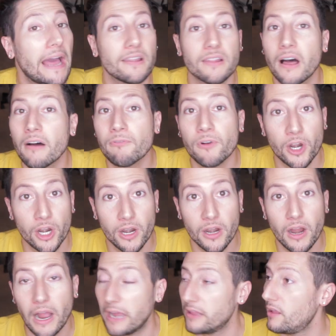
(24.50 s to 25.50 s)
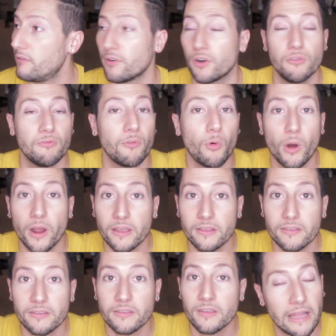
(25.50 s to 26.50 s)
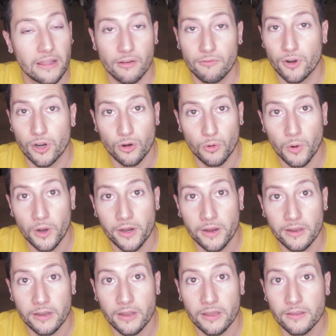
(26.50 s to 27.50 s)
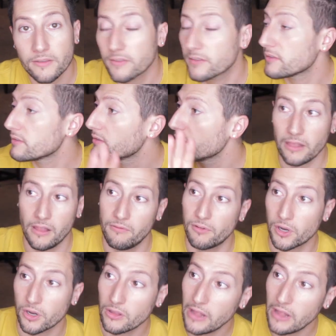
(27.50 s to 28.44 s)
I love her voice, I love her quirkiness. I love her